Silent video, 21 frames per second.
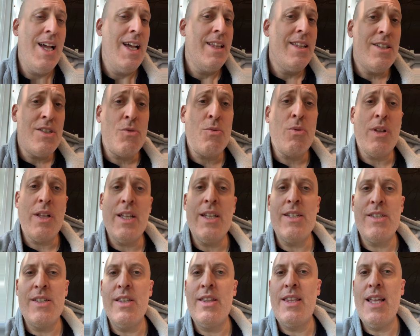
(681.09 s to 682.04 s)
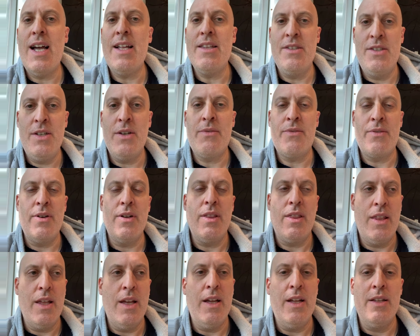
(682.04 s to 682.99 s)
This really isn't that different
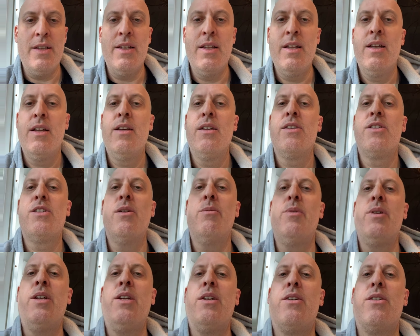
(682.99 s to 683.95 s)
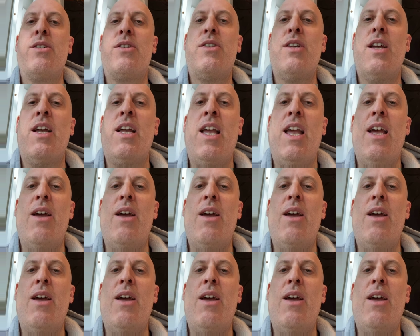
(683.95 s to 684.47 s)
than someone here is saying,